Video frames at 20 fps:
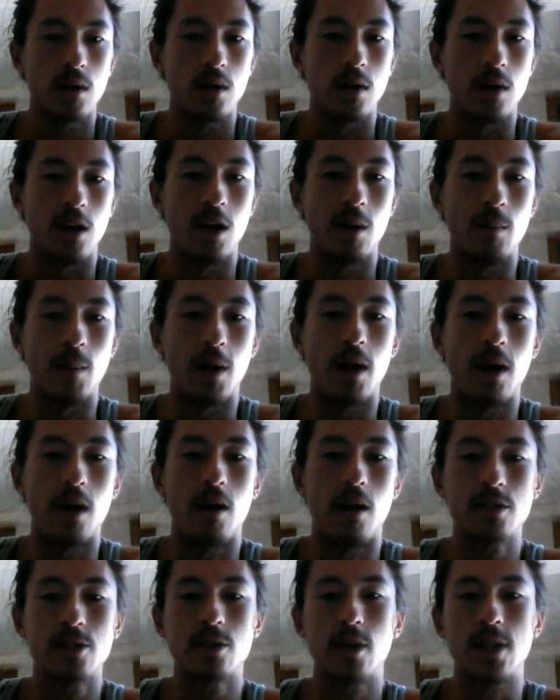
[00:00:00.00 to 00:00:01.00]

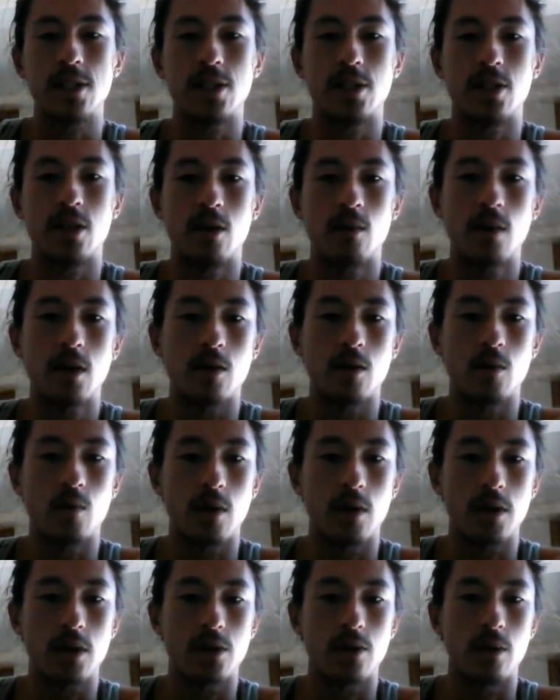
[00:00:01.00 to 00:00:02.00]
Also, I still want to
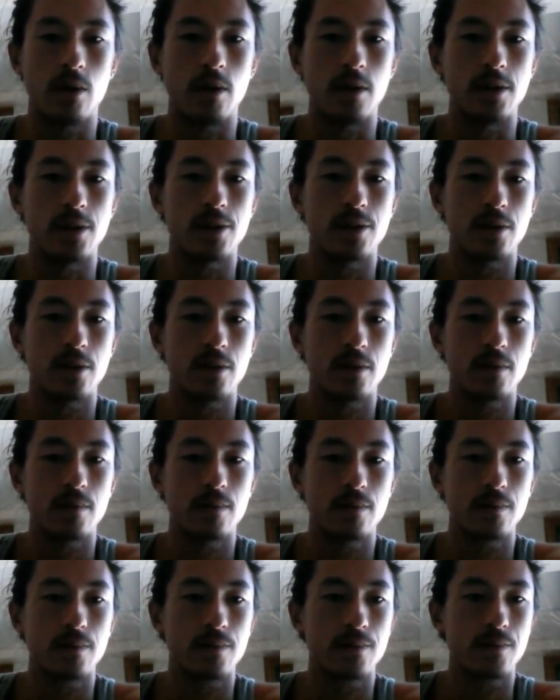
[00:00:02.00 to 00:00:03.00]
work towards...
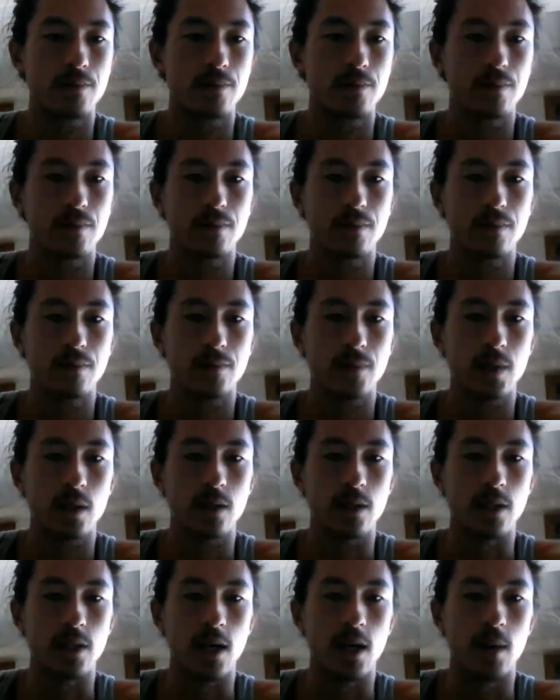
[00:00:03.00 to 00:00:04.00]

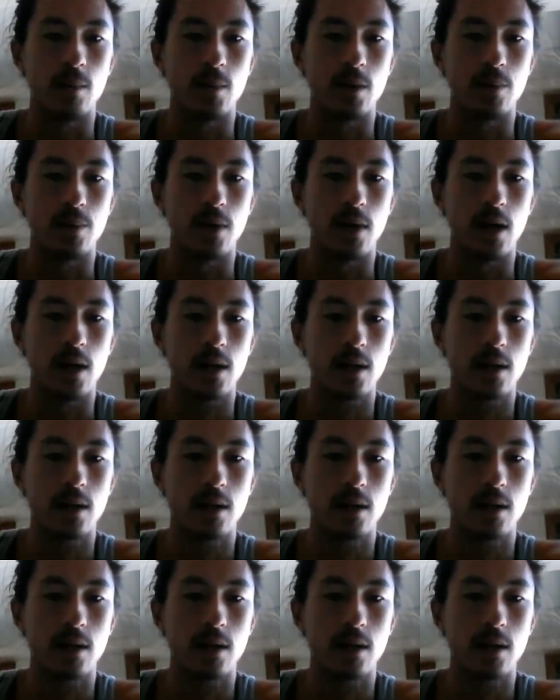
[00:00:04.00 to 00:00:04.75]
Yeah, I'm going to block.